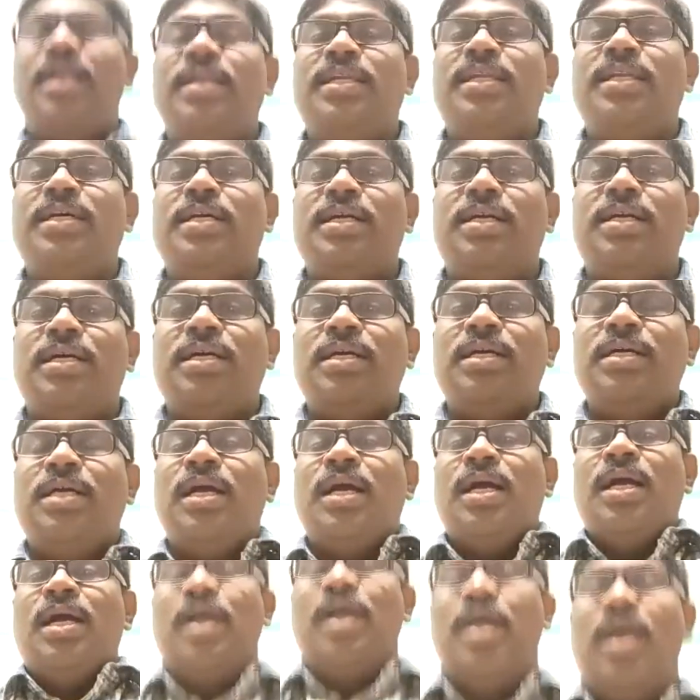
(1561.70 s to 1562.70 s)
and I
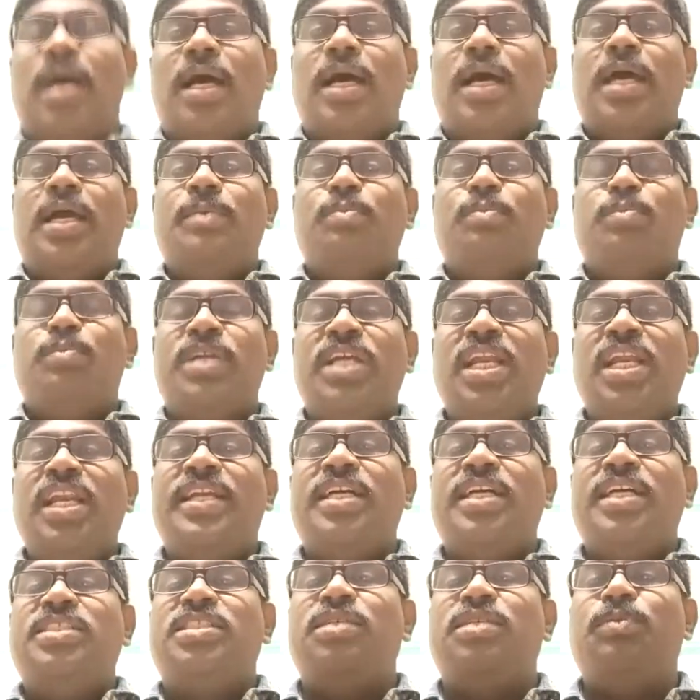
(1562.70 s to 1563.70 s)
am really
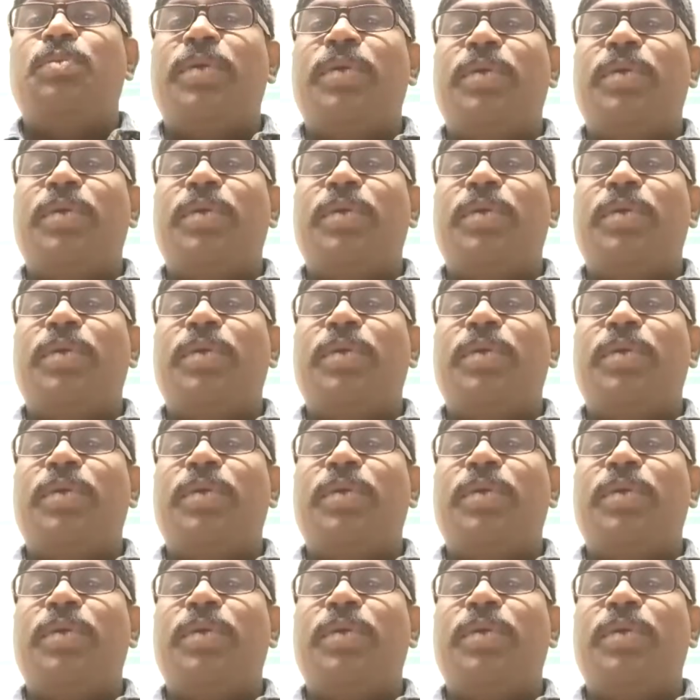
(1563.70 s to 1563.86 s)
touched